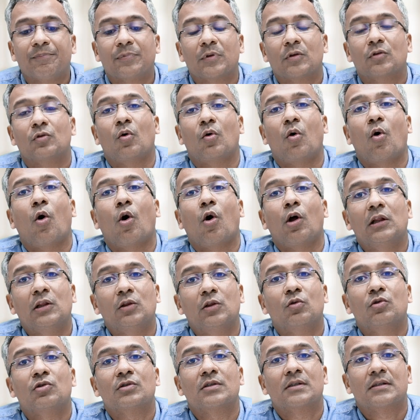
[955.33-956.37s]
So all
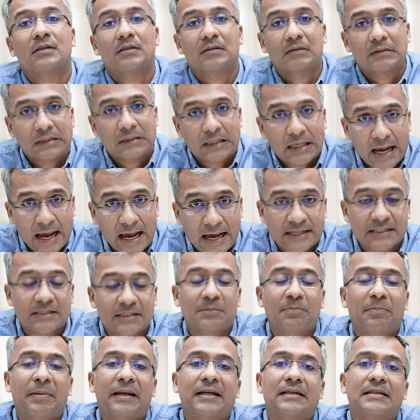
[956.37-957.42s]
those
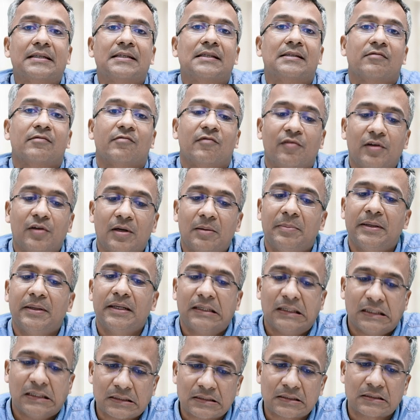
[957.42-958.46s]
aspects will be
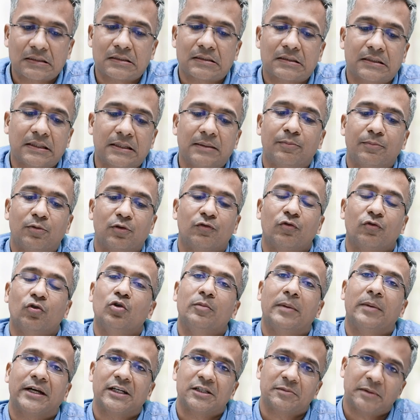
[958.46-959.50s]
discussed in portfolio
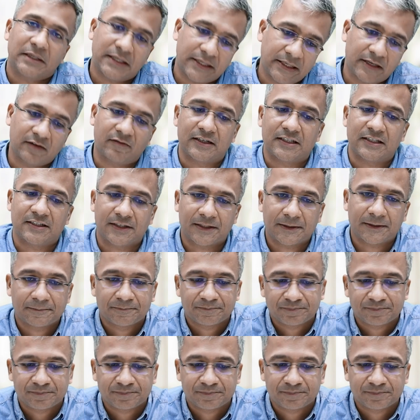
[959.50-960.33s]
management and advisory,